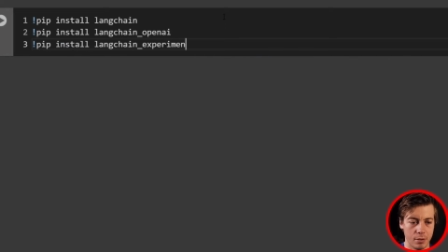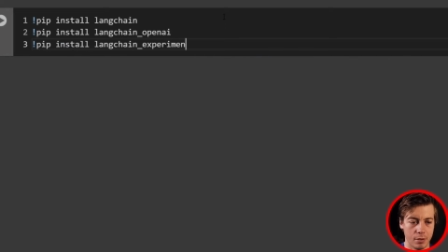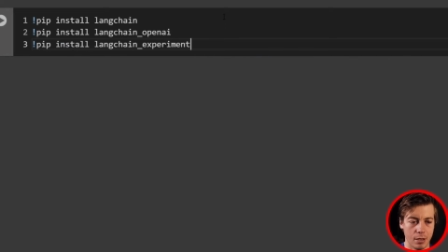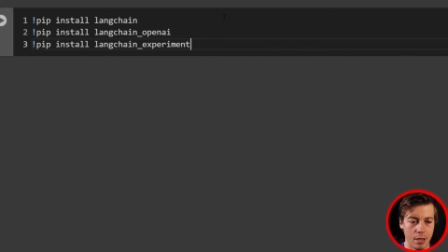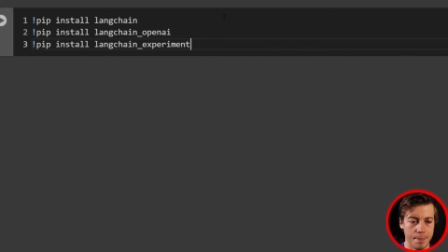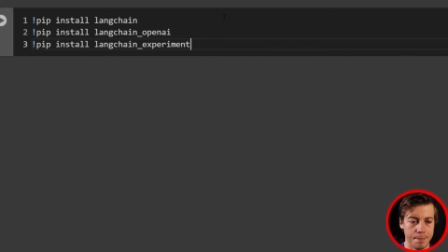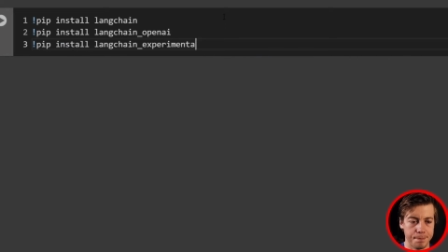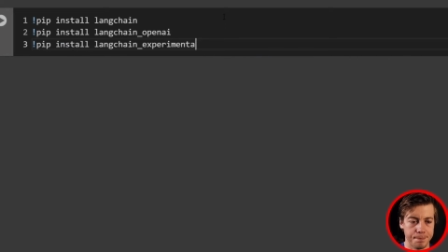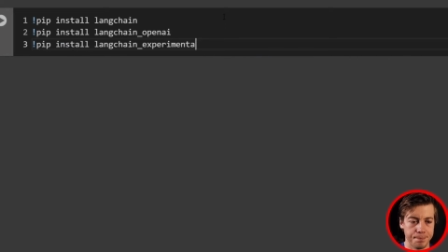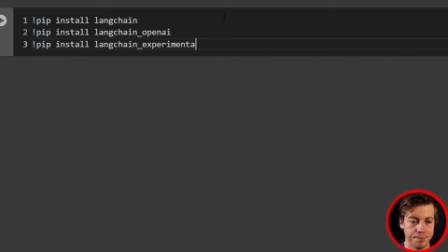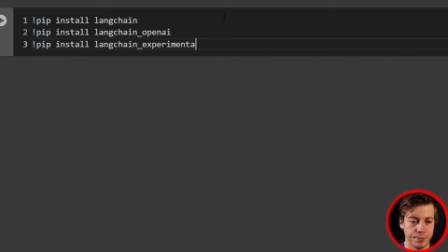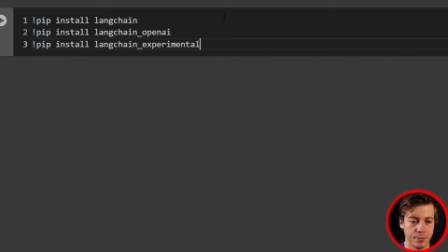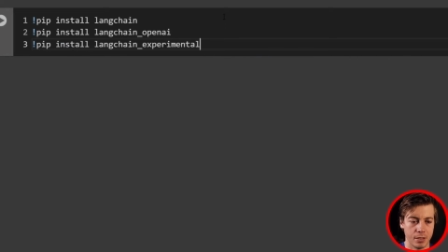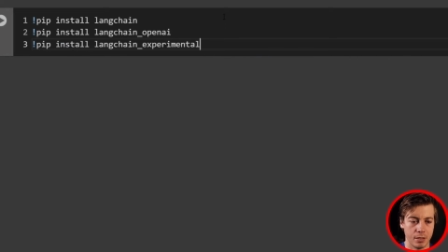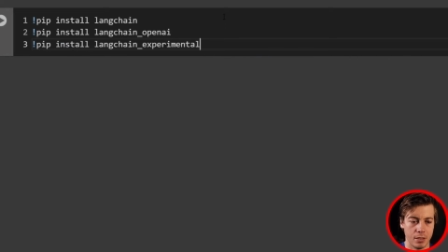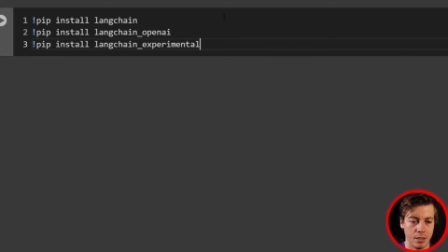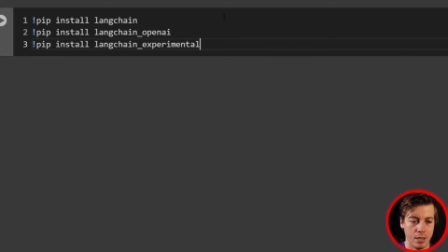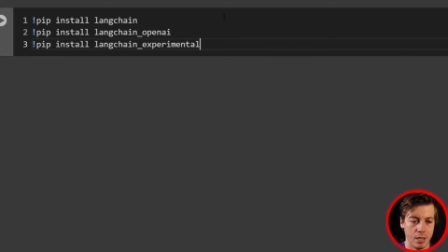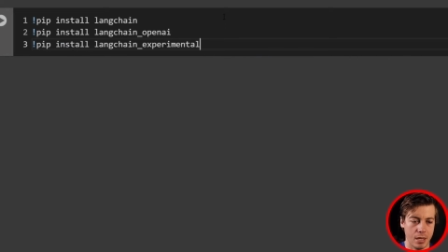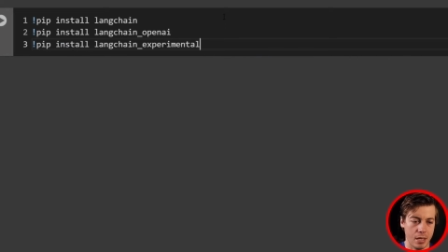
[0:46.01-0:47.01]
Okay,
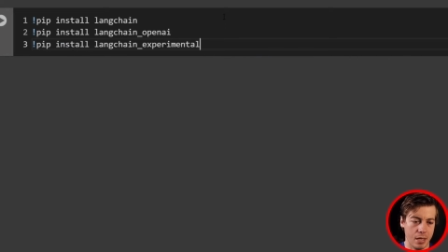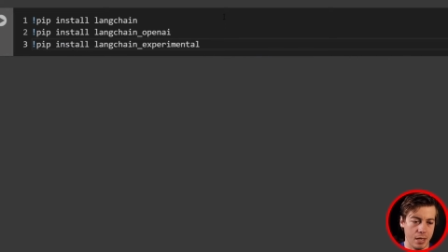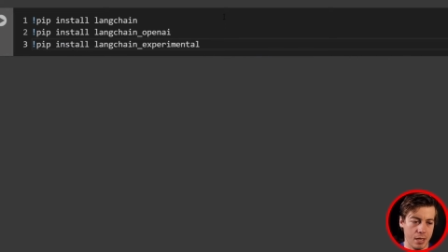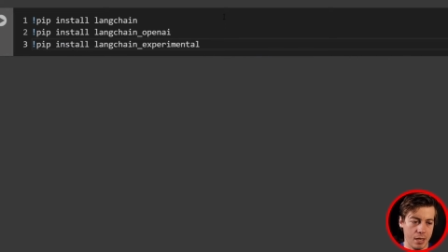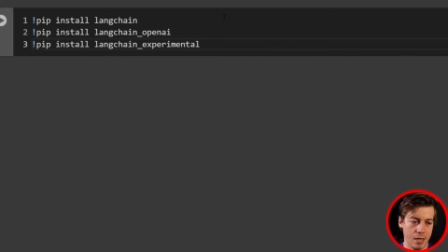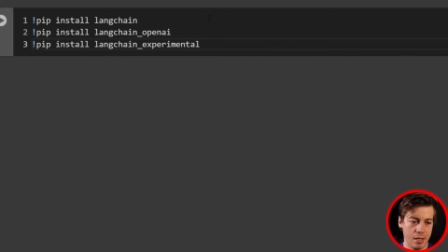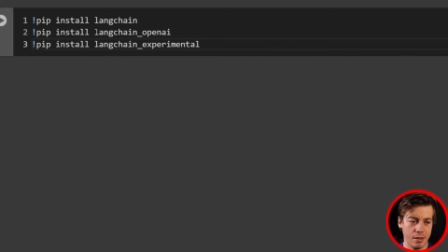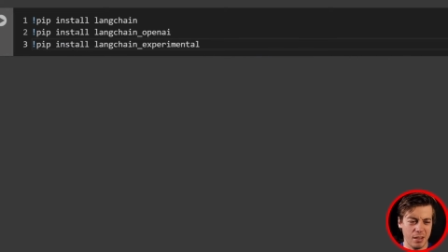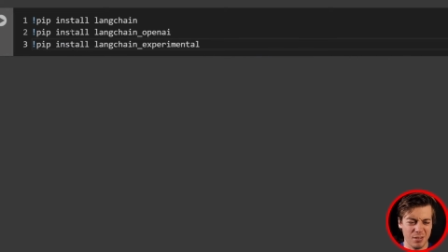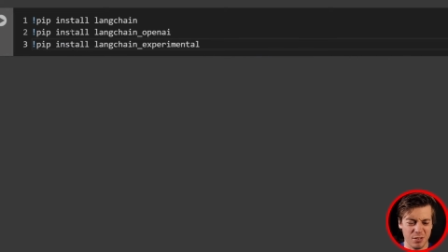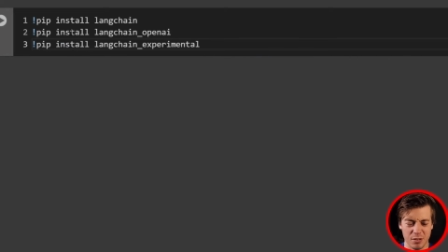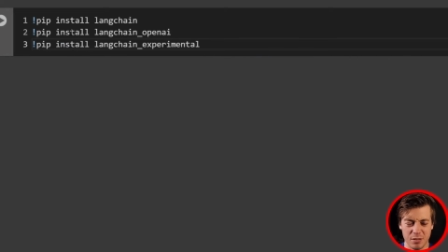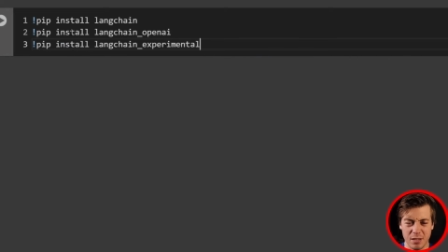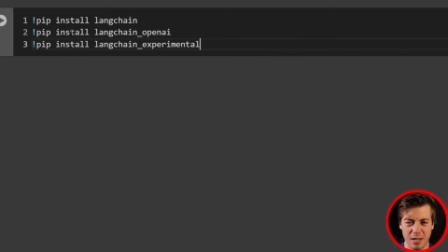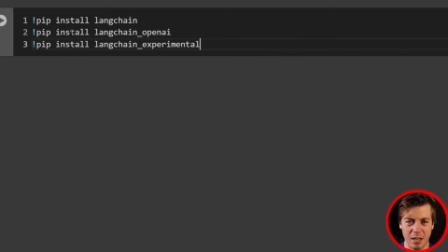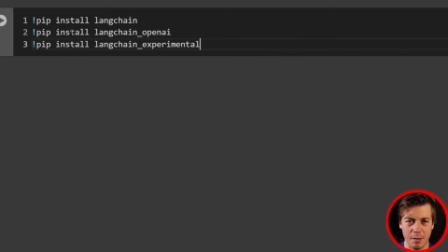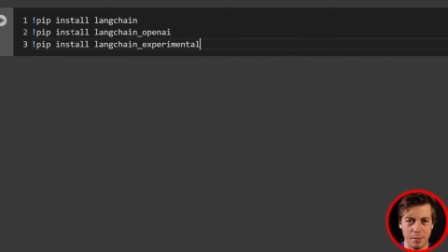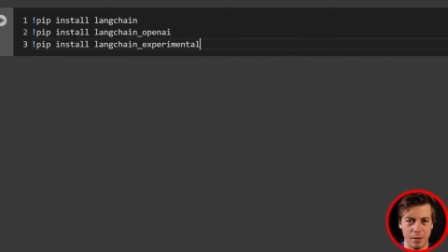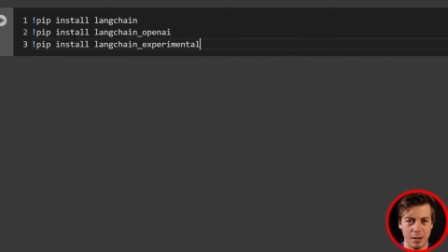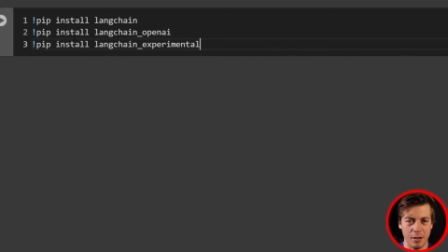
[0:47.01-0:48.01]
and this will
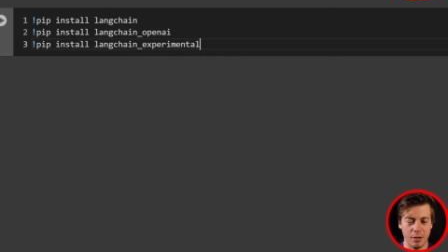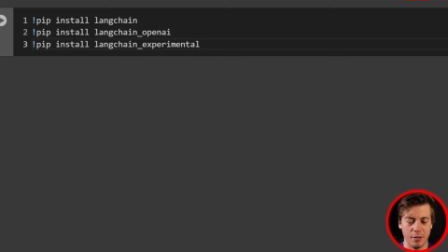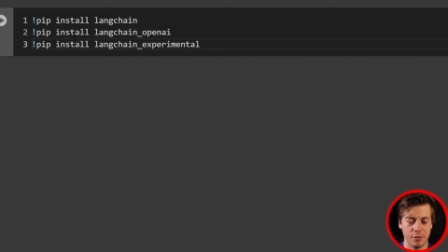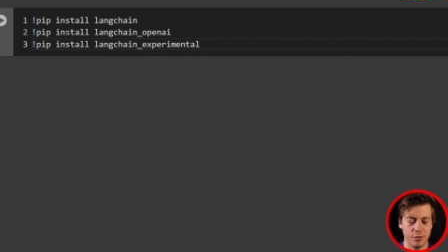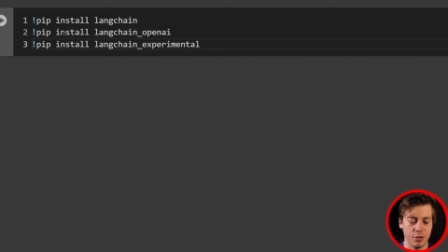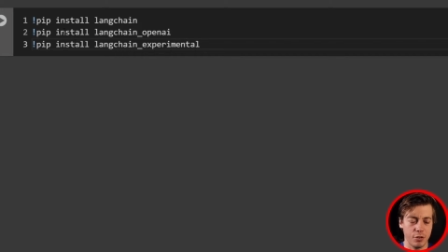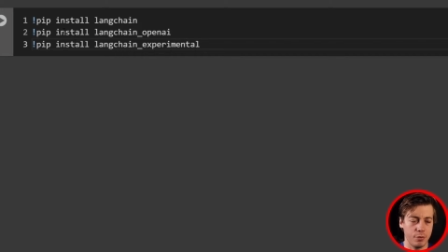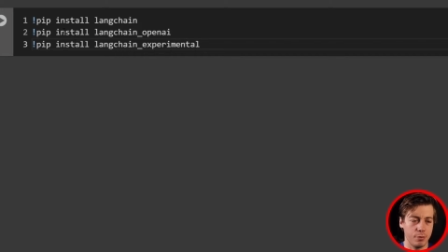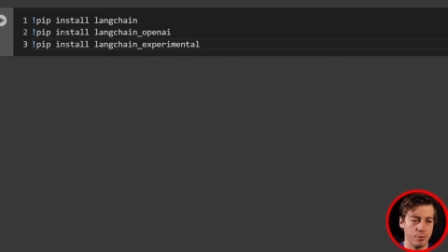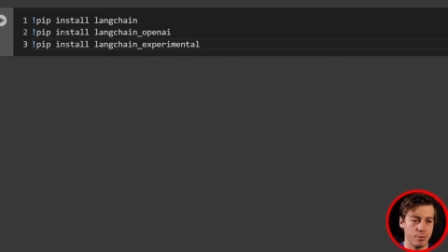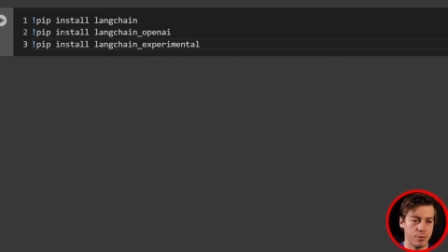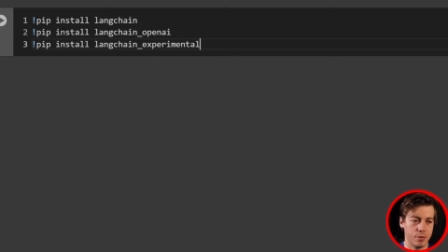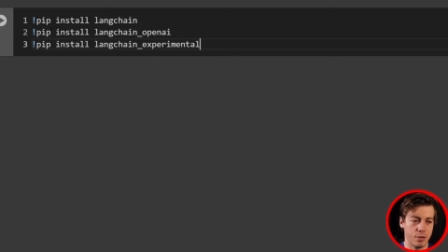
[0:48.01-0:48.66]
take a minute or two.